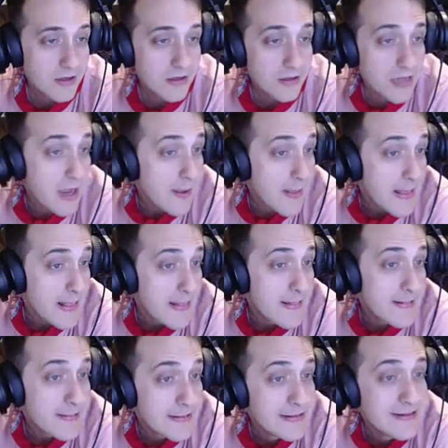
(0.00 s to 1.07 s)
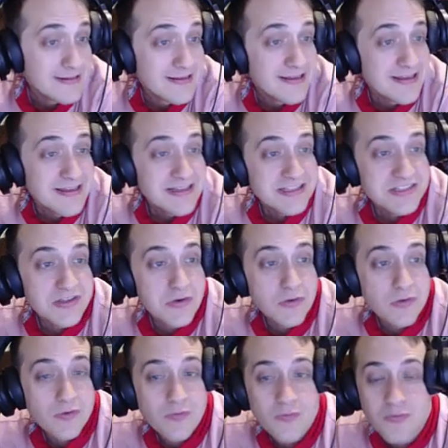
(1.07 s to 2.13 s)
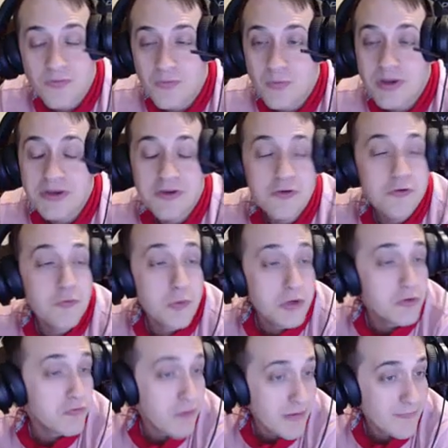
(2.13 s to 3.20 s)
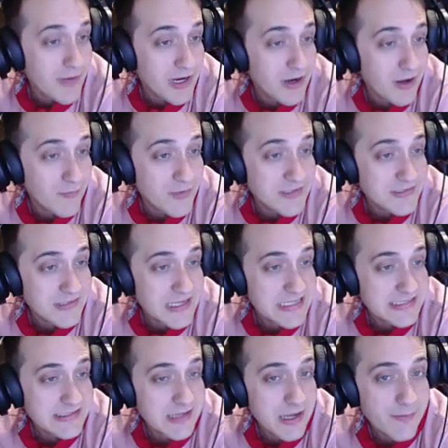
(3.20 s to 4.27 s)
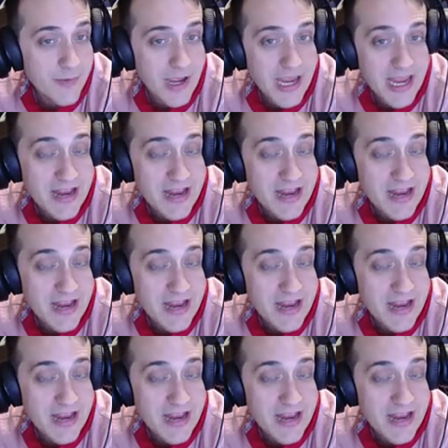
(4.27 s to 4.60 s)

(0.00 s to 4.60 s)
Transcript: Yeah. So when you read my comments last time,